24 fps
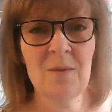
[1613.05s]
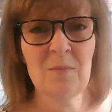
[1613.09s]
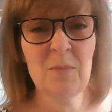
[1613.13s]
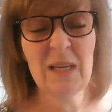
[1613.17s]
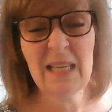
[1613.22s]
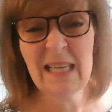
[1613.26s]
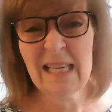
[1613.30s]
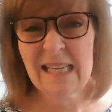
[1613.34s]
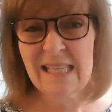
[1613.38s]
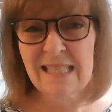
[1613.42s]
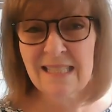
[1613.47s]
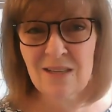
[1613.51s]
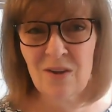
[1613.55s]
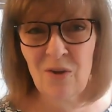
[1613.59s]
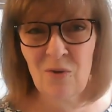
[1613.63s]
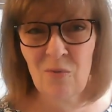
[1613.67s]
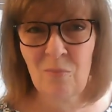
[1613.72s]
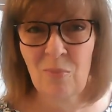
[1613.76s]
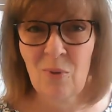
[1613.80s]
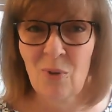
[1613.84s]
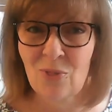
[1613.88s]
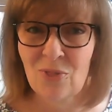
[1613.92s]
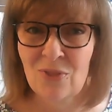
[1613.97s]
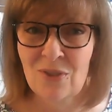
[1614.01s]
but he's
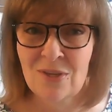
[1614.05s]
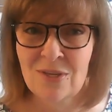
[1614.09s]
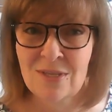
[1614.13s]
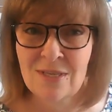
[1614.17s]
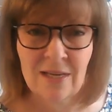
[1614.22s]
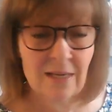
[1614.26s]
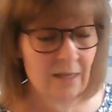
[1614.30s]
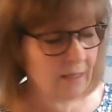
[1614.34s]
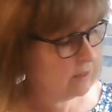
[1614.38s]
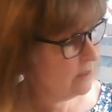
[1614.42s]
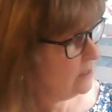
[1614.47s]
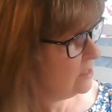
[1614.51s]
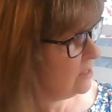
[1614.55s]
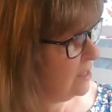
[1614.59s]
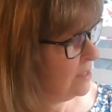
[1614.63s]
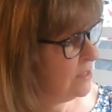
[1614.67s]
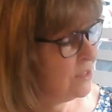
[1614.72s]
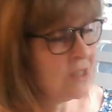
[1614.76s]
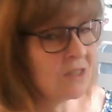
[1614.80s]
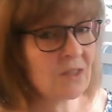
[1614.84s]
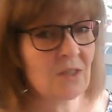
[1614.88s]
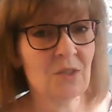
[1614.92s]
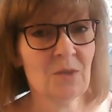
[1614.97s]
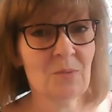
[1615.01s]
not bothered so I'm
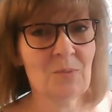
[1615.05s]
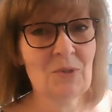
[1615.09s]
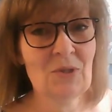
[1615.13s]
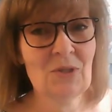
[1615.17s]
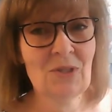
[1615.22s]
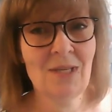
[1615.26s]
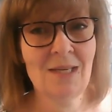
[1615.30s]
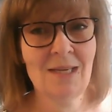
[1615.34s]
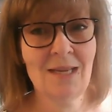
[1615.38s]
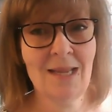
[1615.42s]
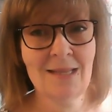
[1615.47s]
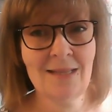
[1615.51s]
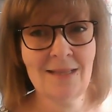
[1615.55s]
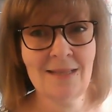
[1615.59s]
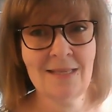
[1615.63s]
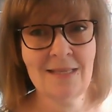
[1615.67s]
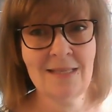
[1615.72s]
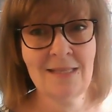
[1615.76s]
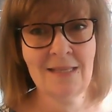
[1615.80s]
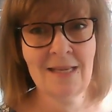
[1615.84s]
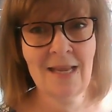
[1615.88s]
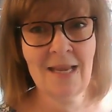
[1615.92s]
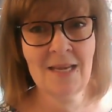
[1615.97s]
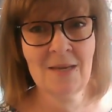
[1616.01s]
just going to put the, the
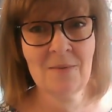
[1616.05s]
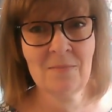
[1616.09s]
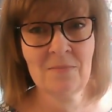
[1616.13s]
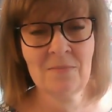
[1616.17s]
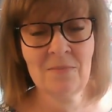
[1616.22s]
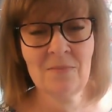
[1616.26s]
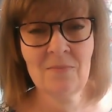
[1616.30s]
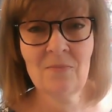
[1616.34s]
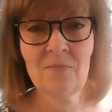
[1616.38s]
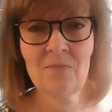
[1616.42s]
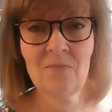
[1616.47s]
same